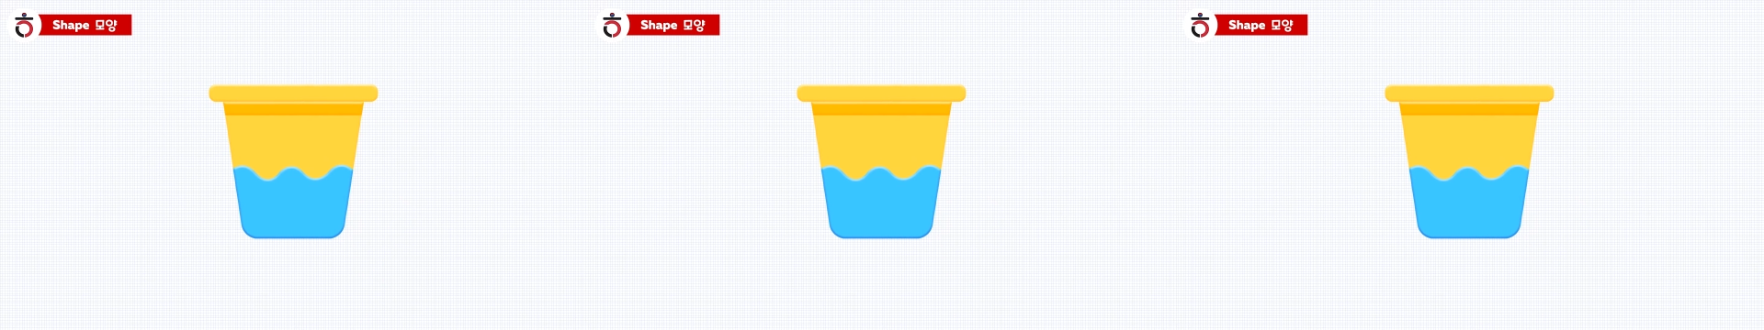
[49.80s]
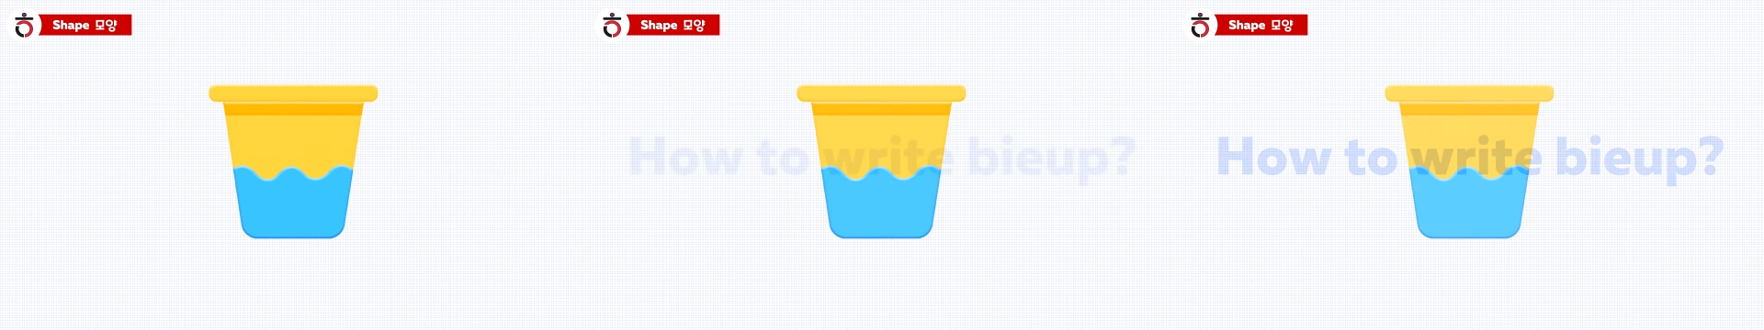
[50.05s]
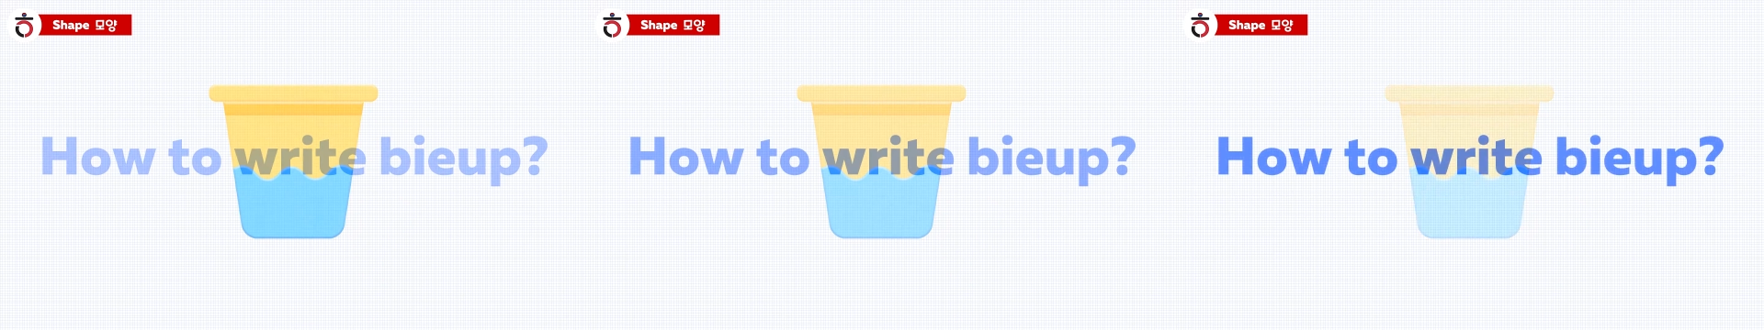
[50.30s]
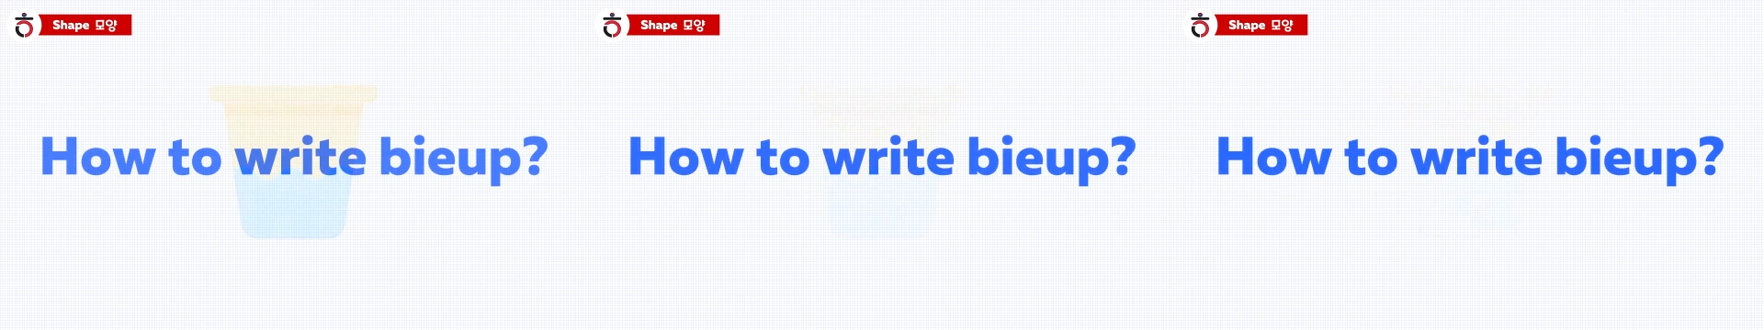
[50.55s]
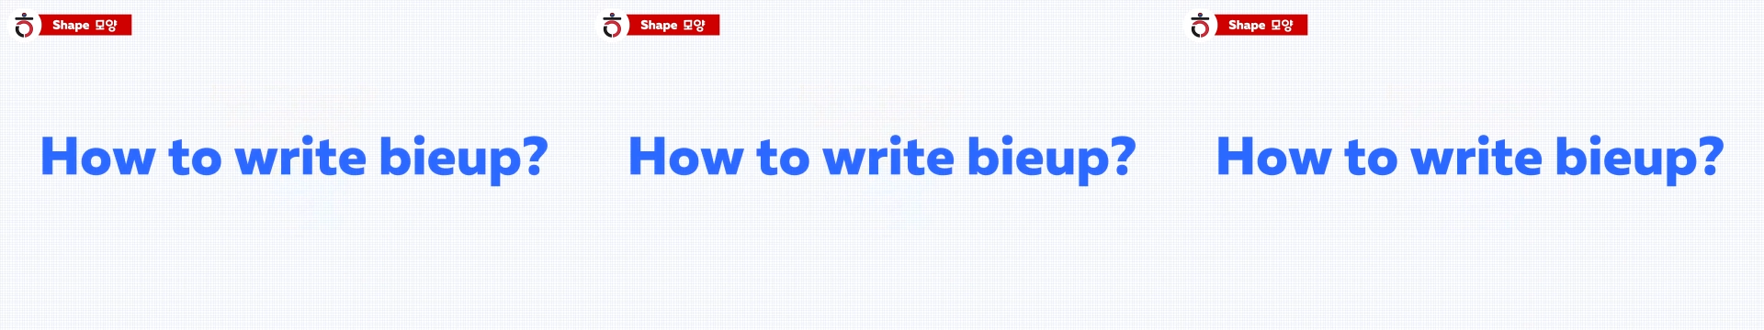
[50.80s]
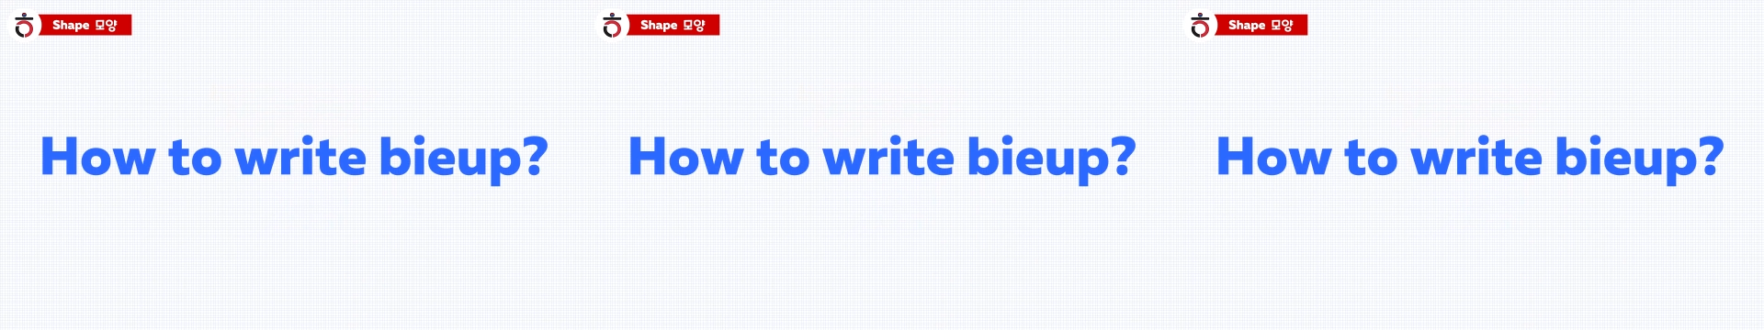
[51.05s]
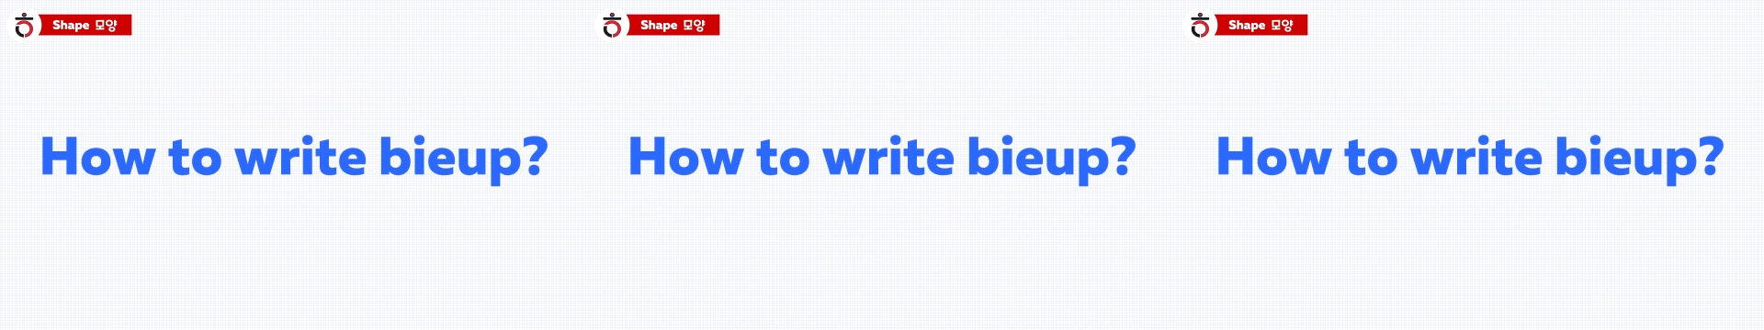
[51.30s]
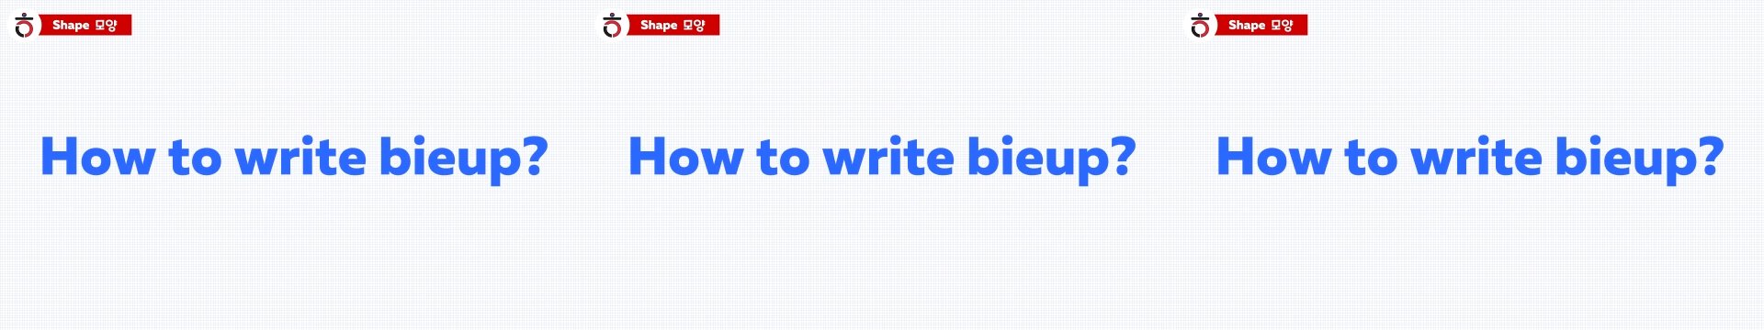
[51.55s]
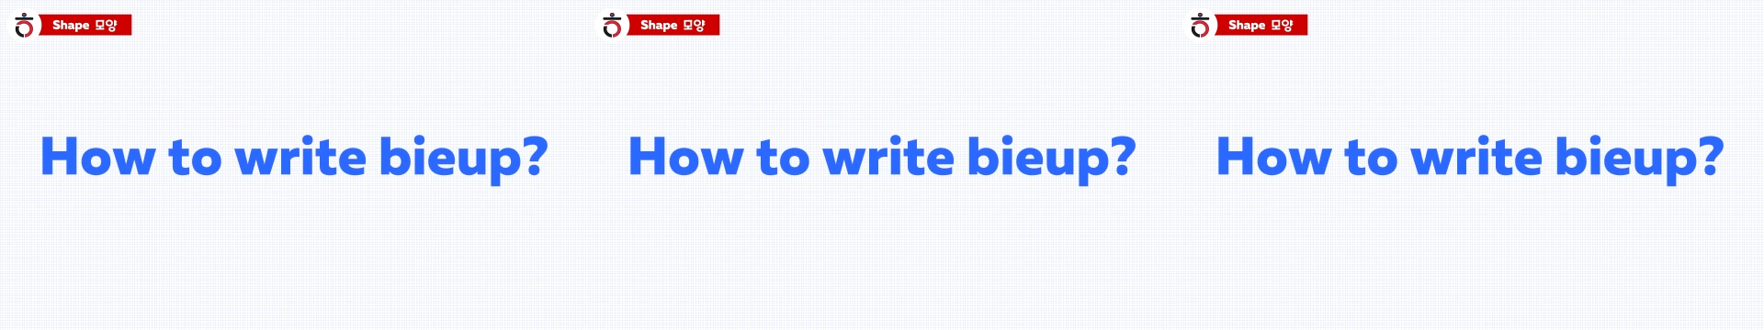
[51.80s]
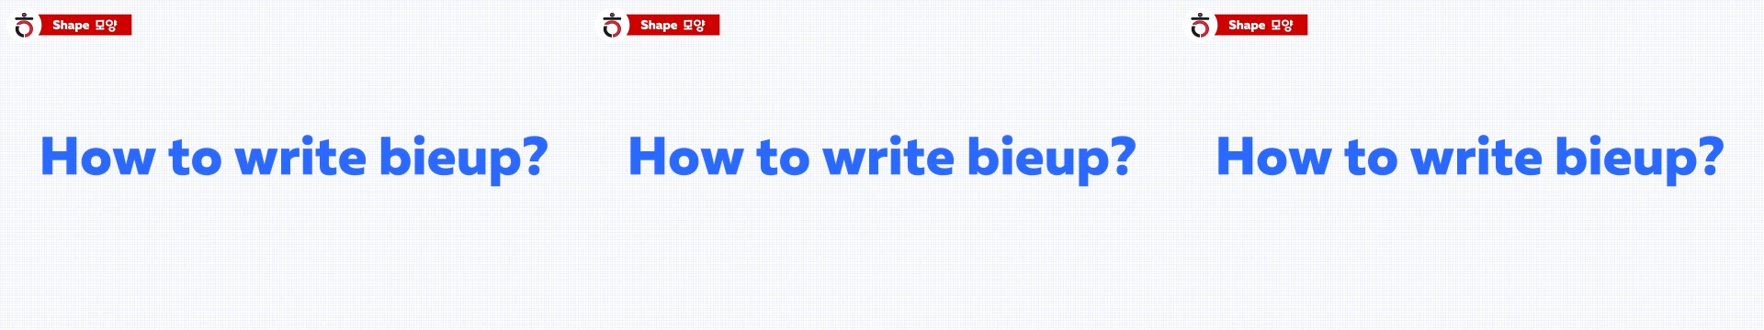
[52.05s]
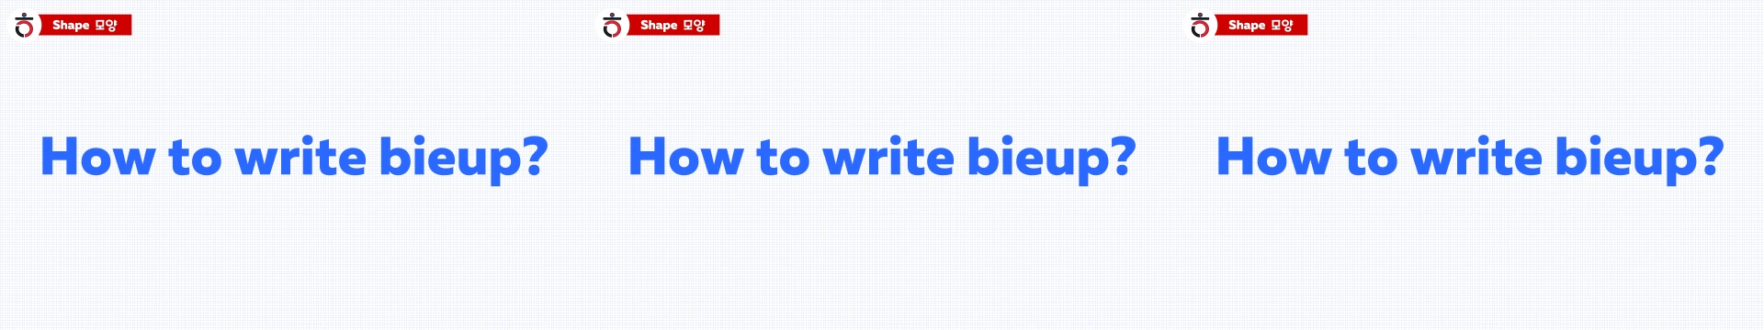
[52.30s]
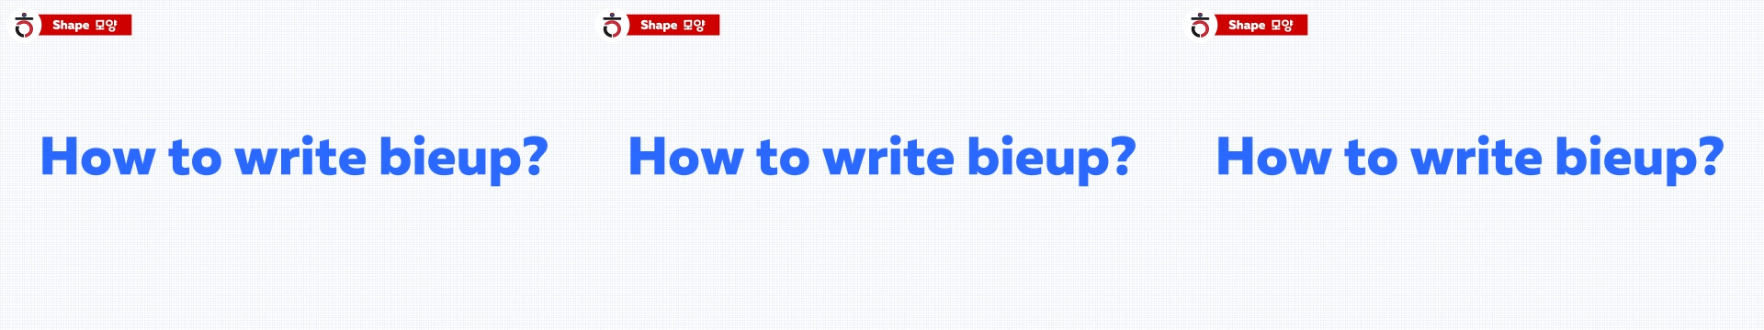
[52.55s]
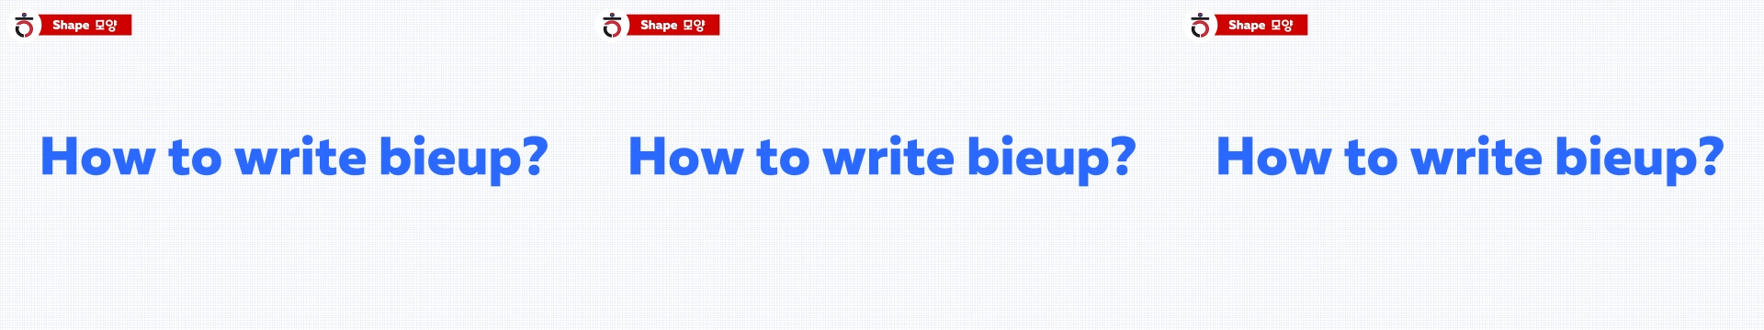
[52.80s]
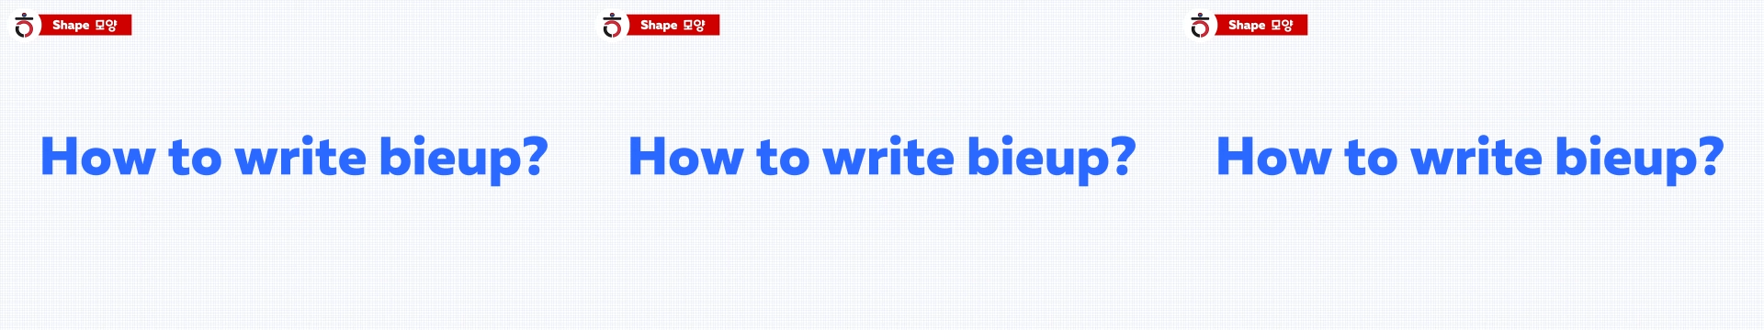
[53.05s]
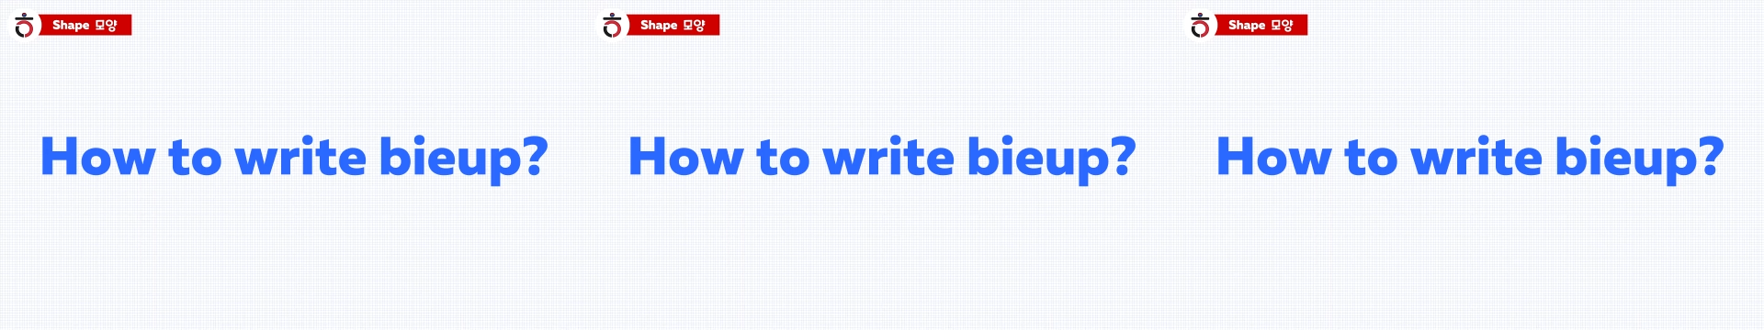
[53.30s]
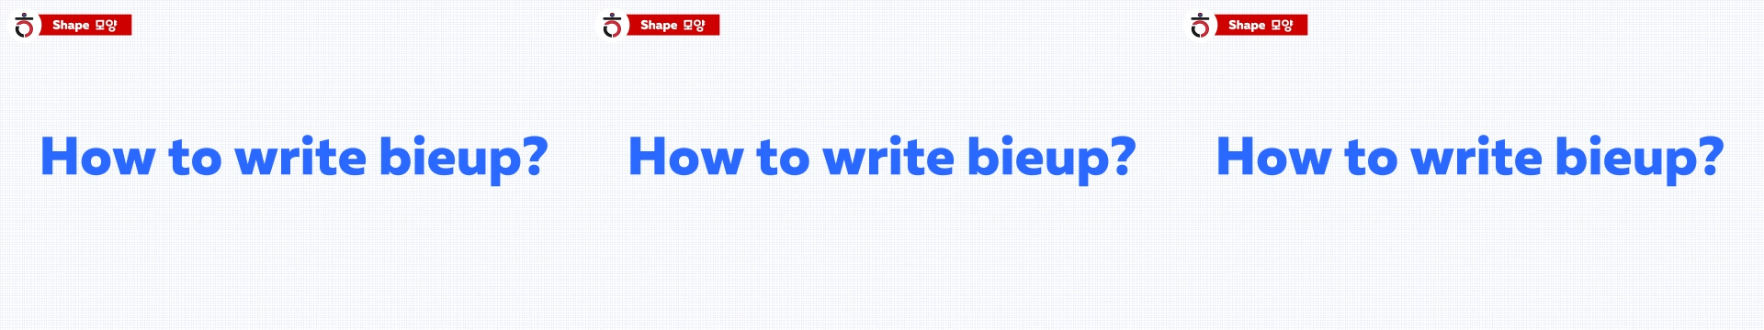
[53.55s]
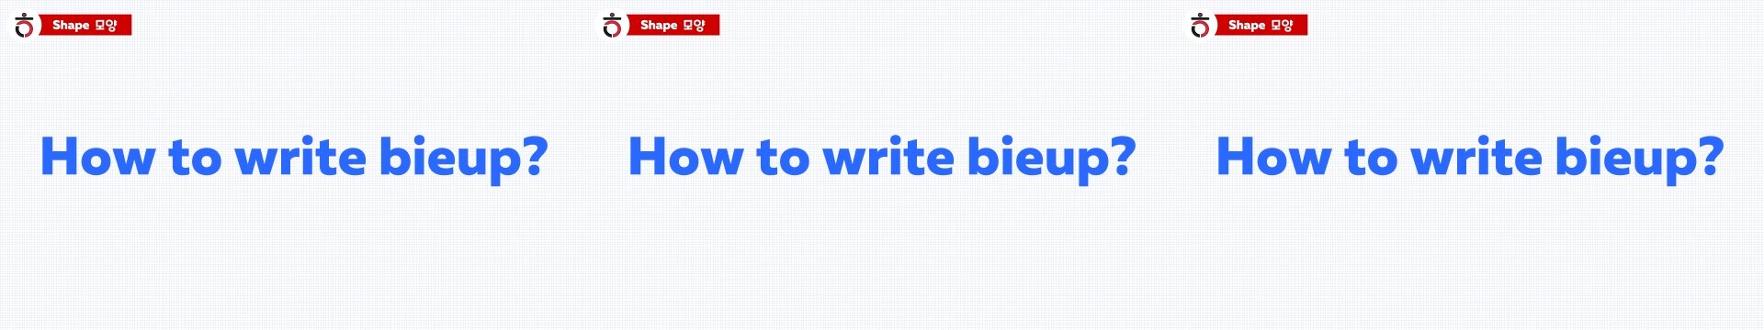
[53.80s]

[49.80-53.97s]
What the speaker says: (no speaker visible)